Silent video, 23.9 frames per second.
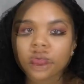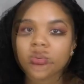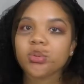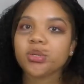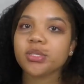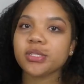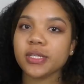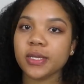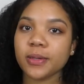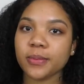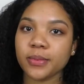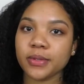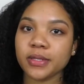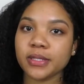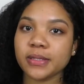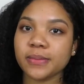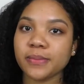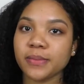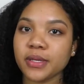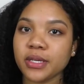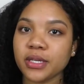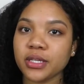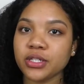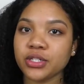What's up, it's
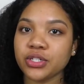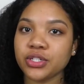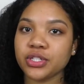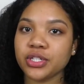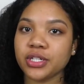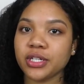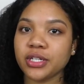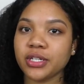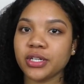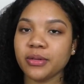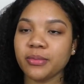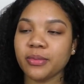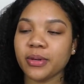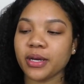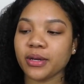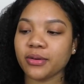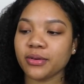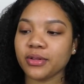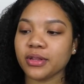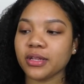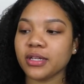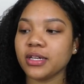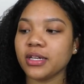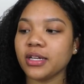me, Sheena, back
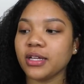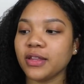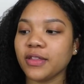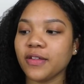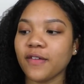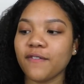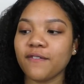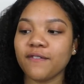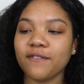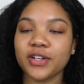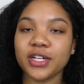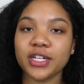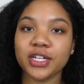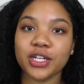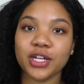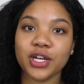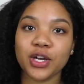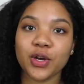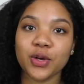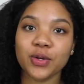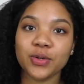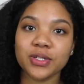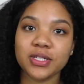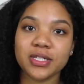with another
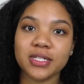video.